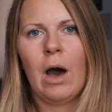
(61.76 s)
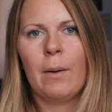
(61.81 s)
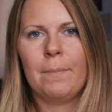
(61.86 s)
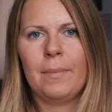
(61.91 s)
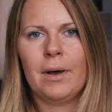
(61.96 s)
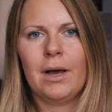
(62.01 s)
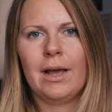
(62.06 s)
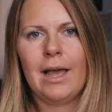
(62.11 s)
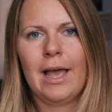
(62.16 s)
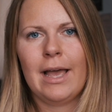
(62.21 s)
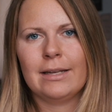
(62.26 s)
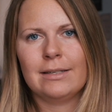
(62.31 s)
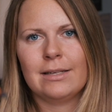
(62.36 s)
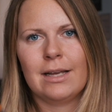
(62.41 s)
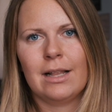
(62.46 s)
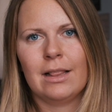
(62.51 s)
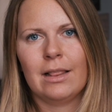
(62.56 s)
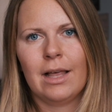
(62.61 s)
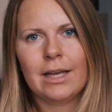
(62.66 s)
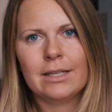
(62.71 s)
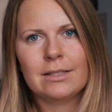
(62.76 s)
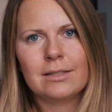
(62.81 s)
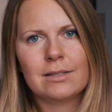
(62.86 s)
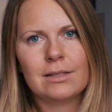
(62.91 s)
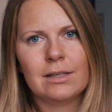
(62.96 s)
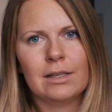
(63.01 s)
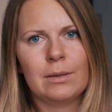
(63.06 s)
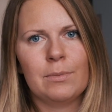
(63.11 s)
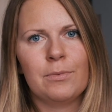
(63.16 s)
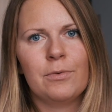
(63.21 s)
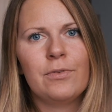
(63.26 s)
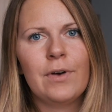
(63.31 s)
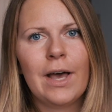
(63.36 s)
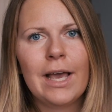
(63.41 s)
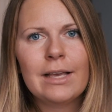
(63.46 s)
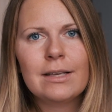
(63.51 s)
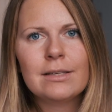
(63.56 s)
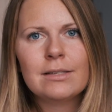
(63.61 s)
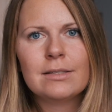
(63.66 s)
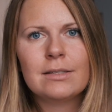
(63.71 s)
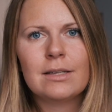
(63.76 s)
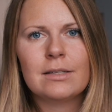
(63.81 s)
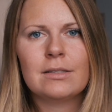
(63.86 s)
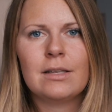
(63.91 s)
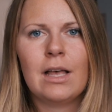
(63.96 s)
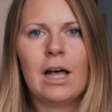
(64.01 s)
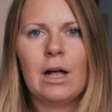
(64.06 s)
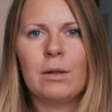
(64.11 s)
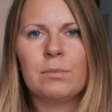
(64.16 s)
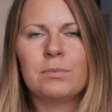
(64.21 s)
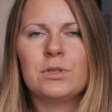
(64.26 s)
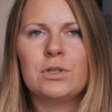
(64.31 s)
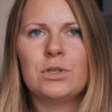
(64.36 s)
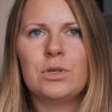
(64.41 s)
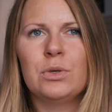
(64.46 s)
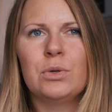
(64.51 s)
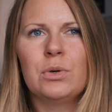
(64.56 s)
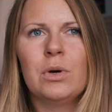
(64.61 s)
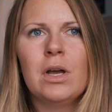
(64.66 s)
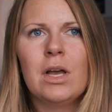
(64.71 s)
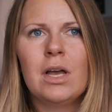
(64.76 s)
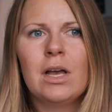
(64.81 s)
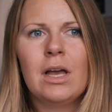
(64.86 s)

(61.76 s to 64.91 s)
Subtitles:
up at a light sleep phase. This helps to